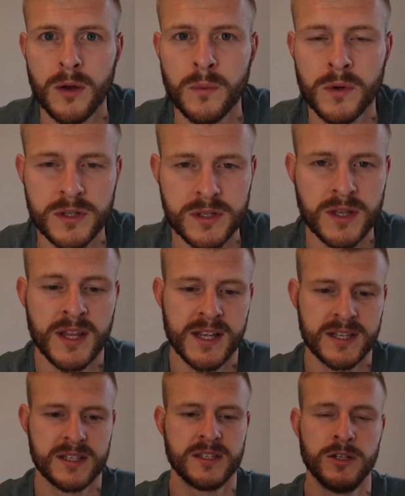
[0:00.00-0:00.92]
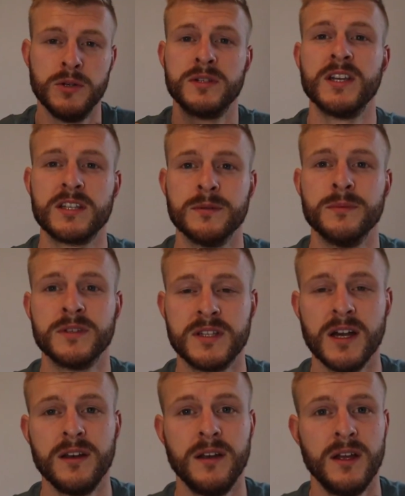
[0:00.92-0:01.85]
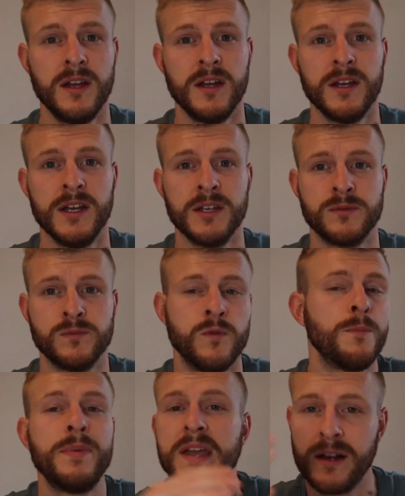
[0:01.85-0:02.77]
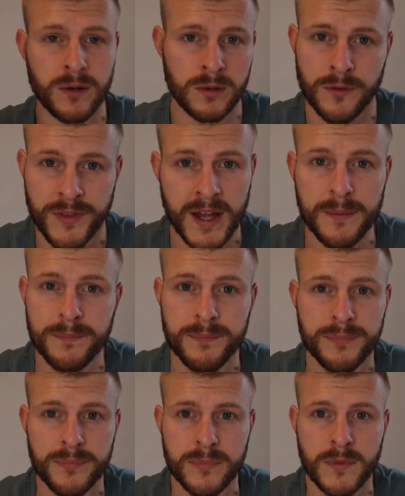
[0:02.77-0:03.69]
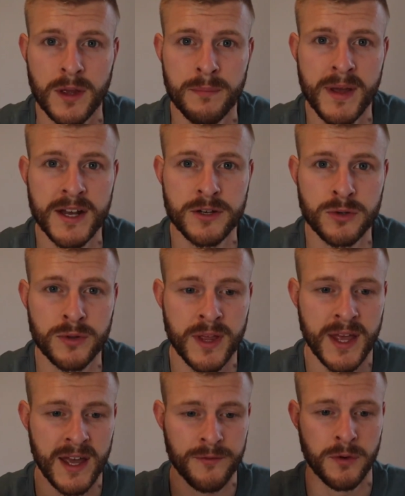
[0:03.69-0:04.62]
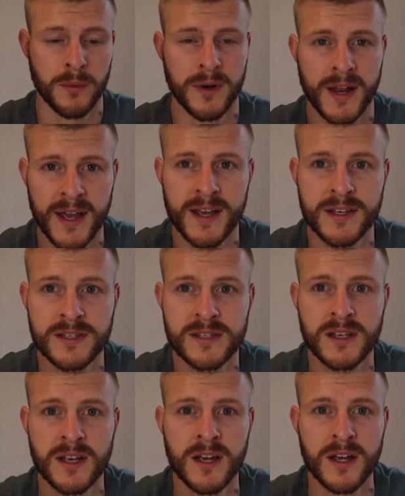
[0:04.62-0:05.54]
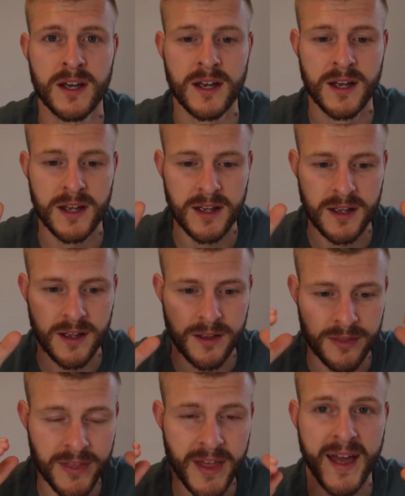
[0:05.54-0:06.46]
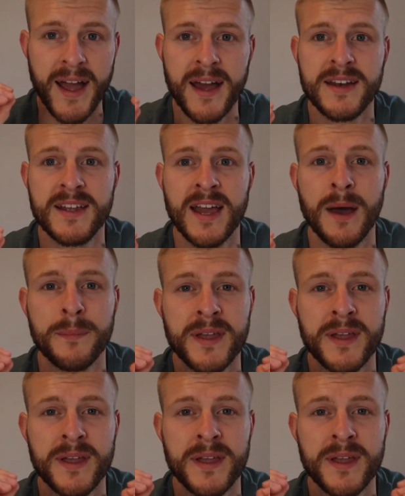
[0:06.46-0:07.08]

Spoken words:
What this new system has done is repeal all of that and made sure that everyone has their handicap